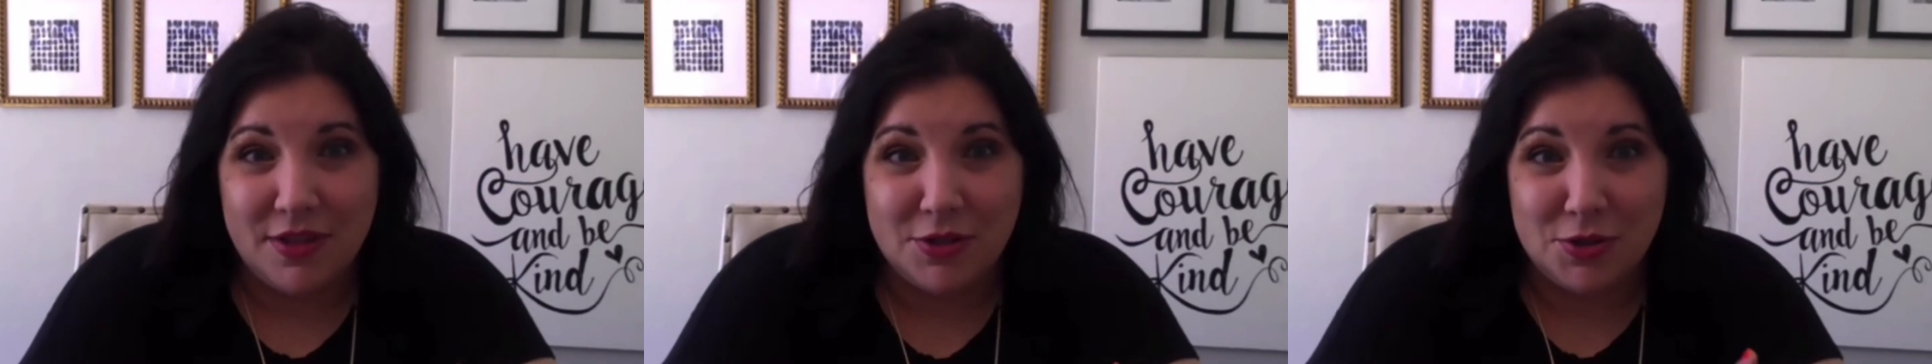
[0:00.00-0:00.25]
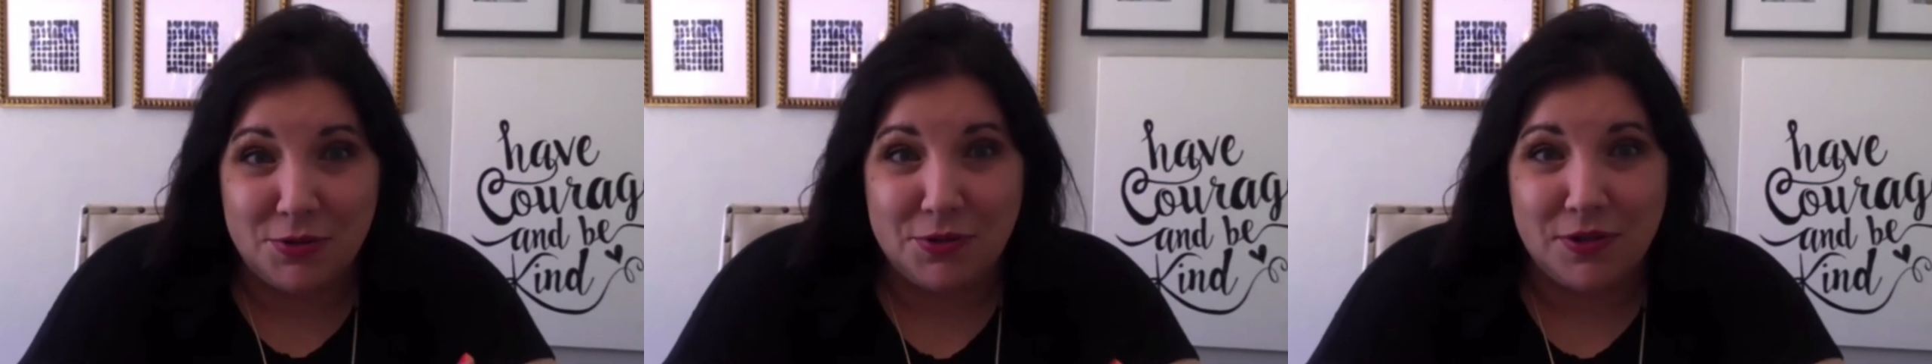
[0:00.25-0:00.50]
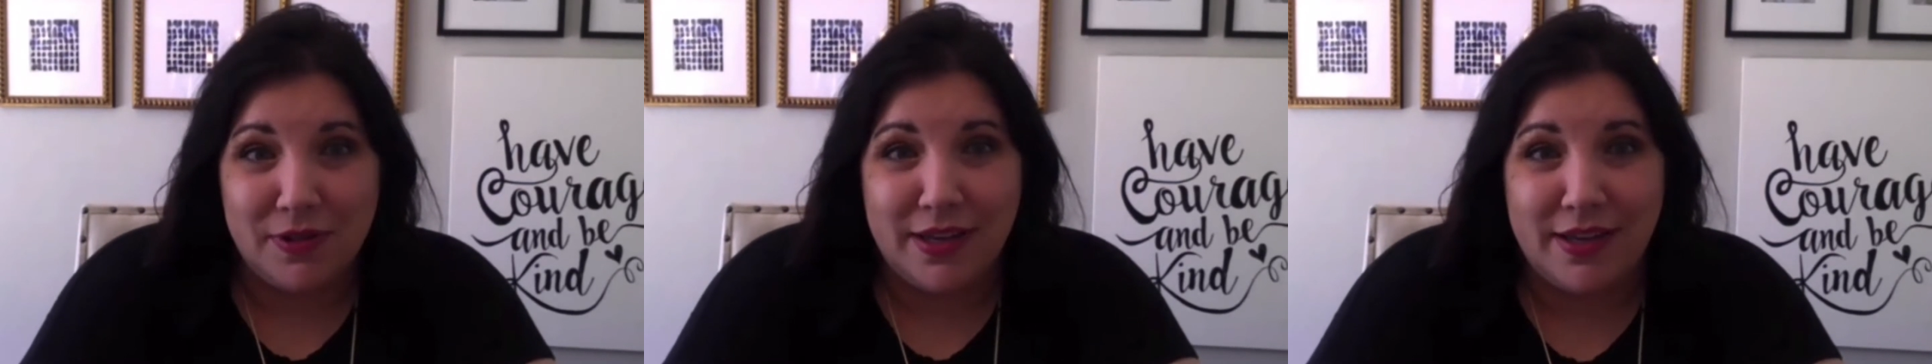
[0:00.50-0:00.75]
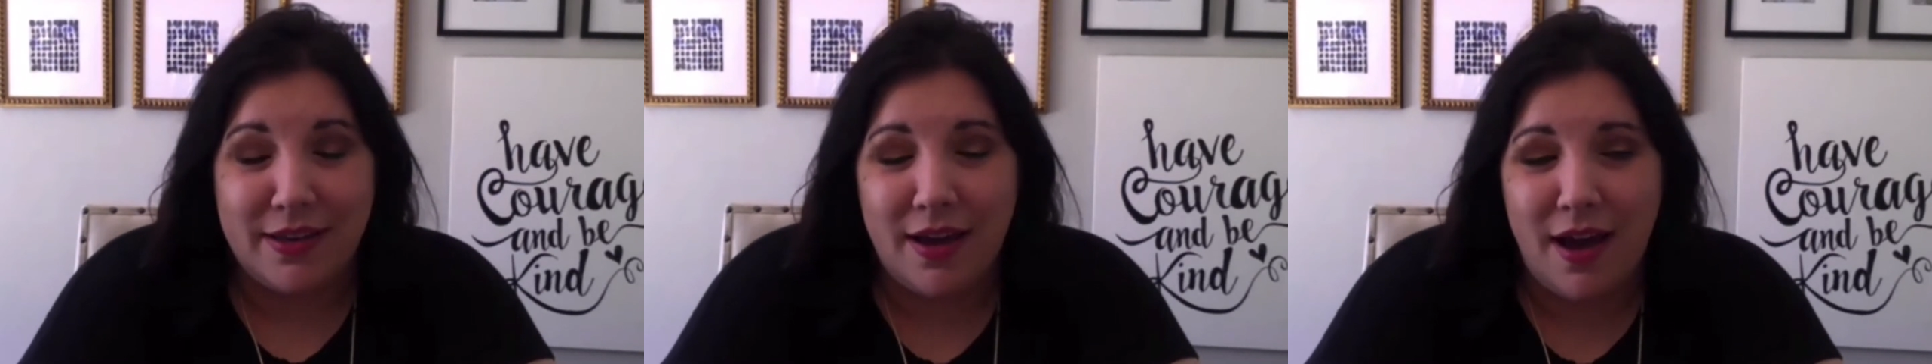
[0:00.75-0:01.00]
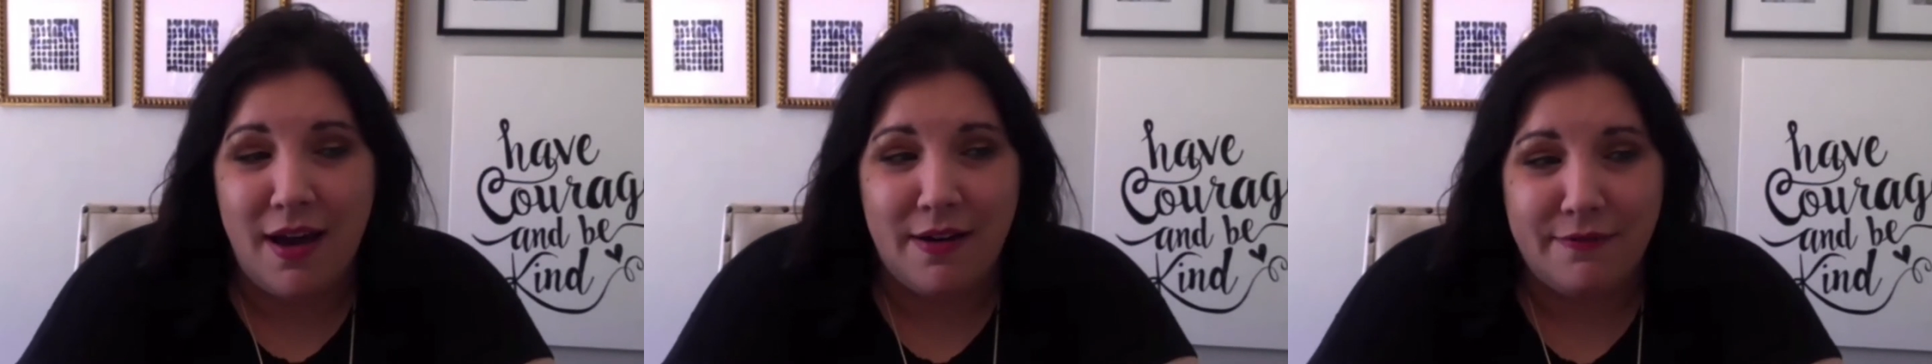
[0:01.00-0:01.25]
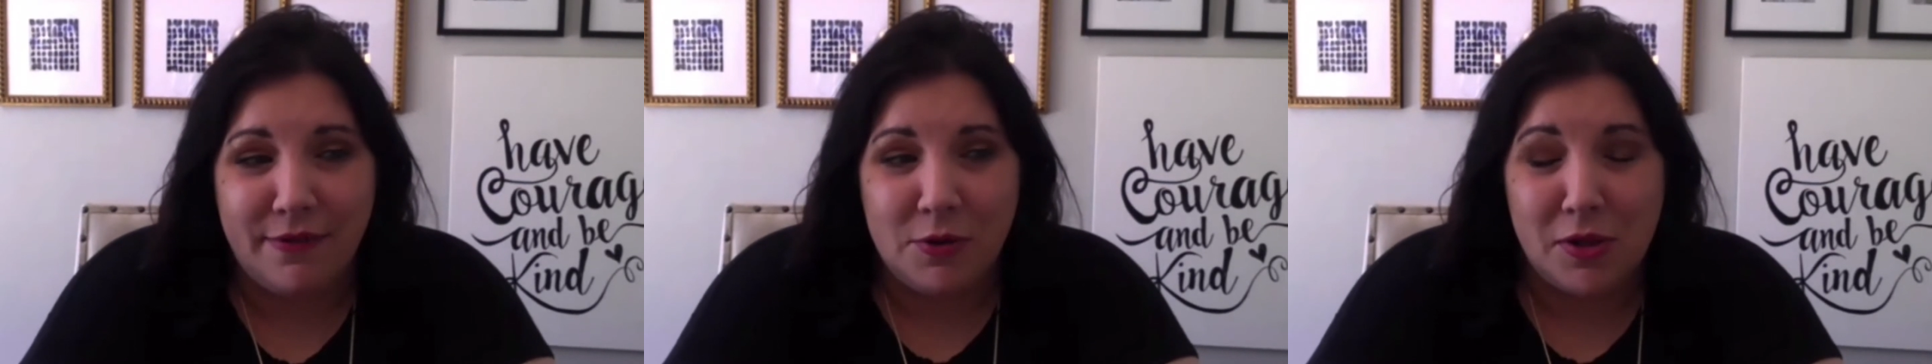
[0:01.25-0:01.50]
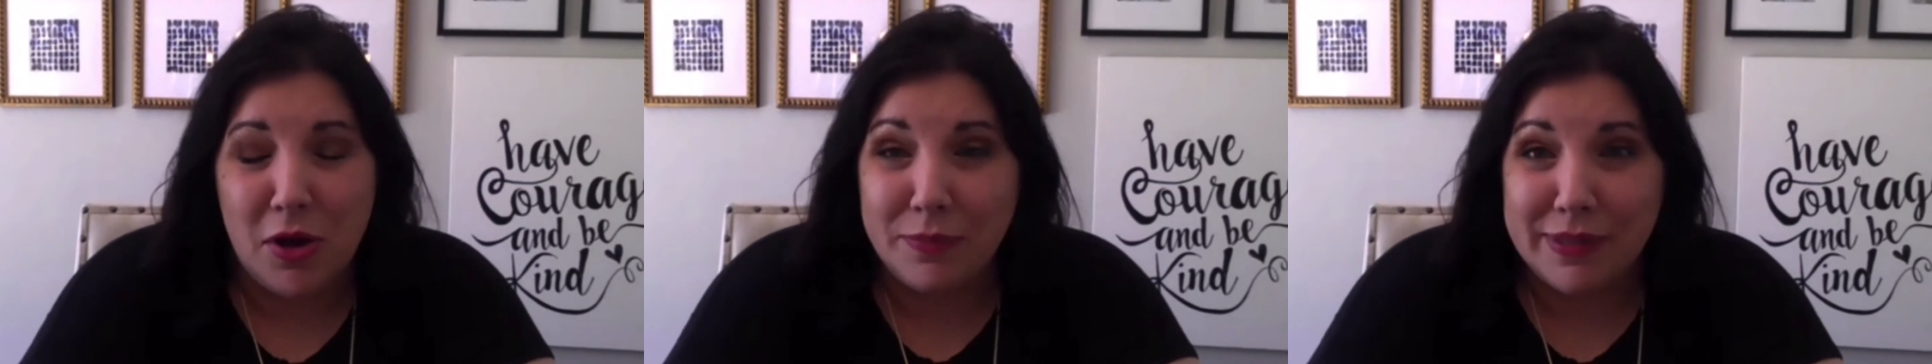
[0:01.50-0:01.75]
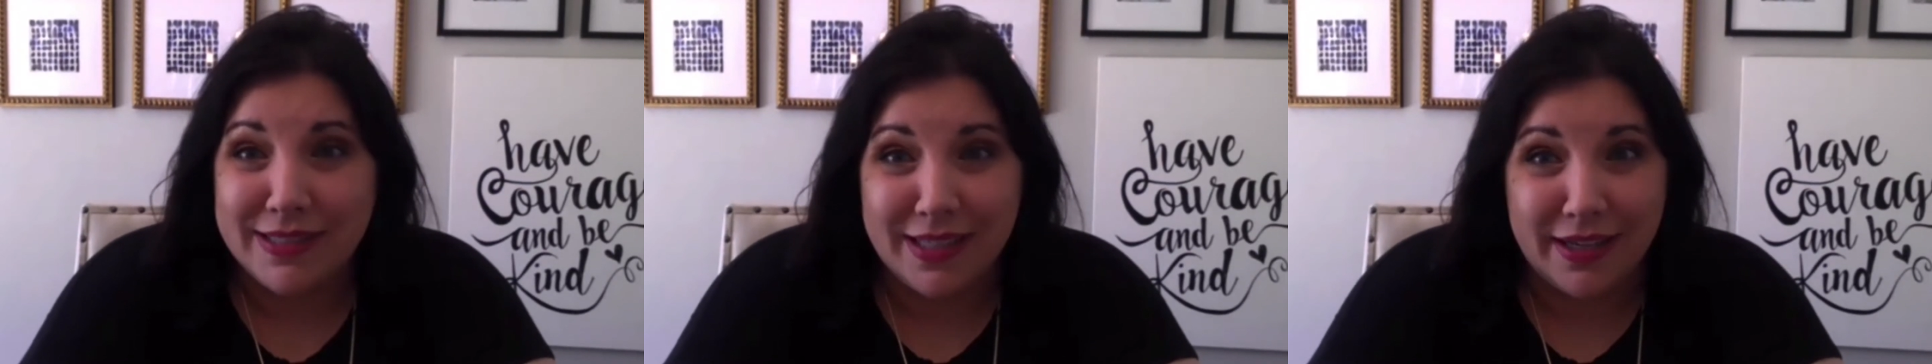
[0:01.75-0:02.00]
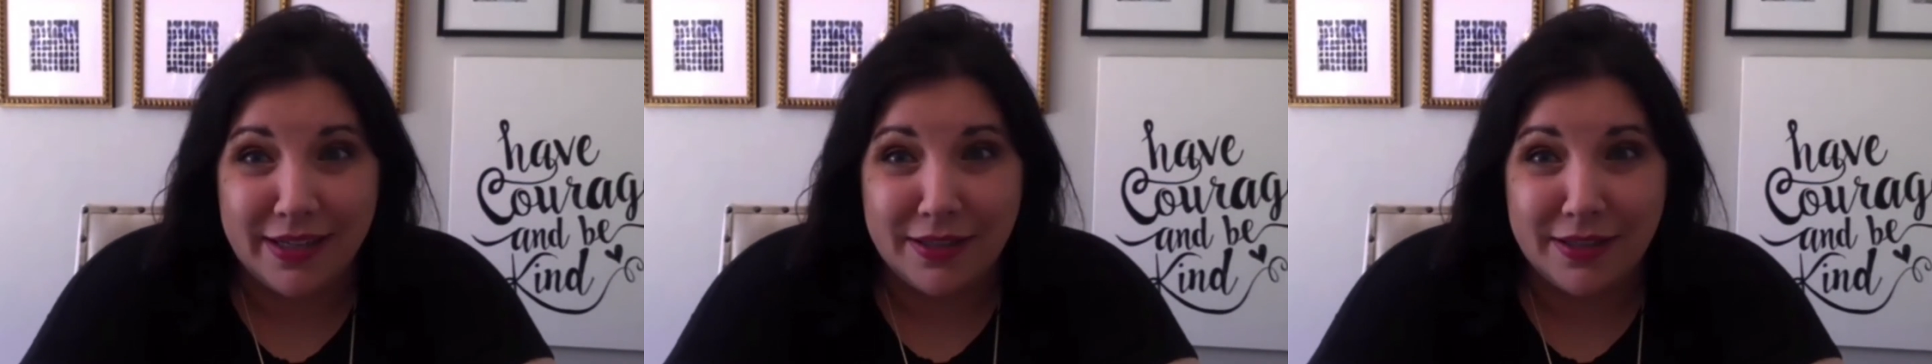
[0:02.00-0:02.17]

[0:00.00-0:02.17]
the Junior League of Oklahoma City,